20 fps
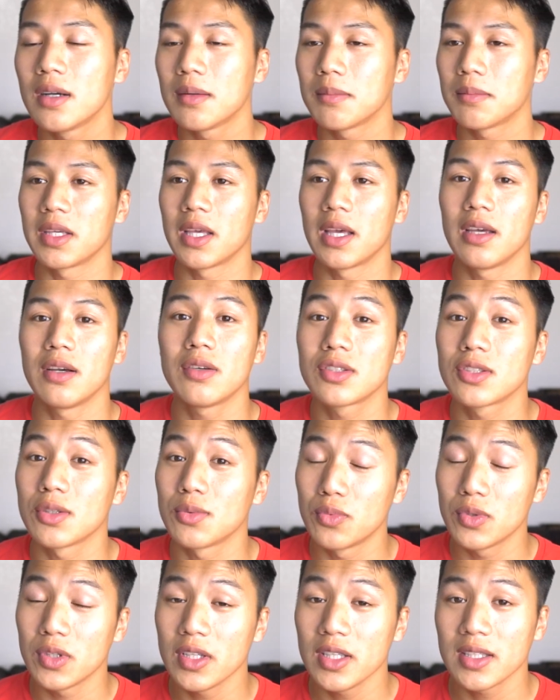But yeah, it was a
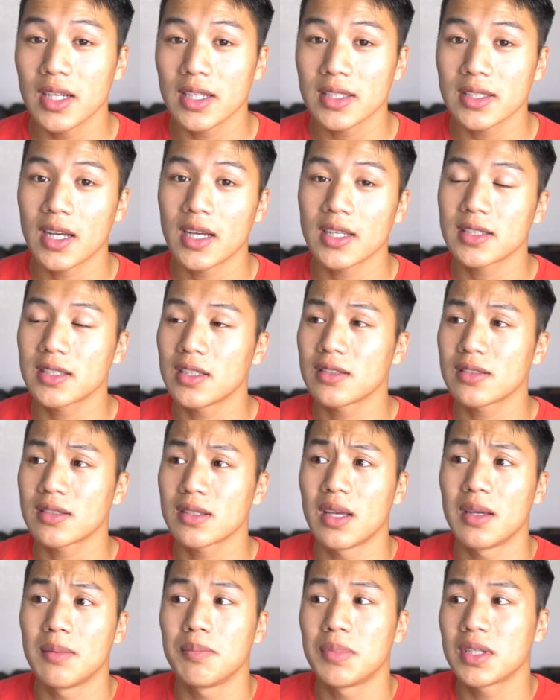really nice hostel,
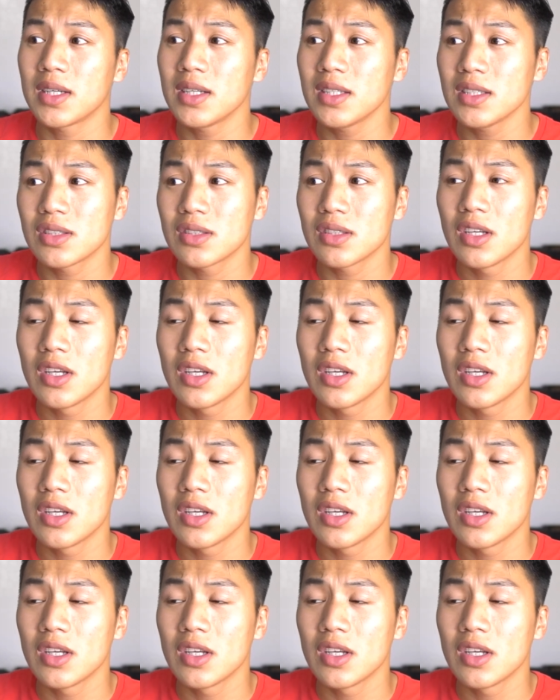and because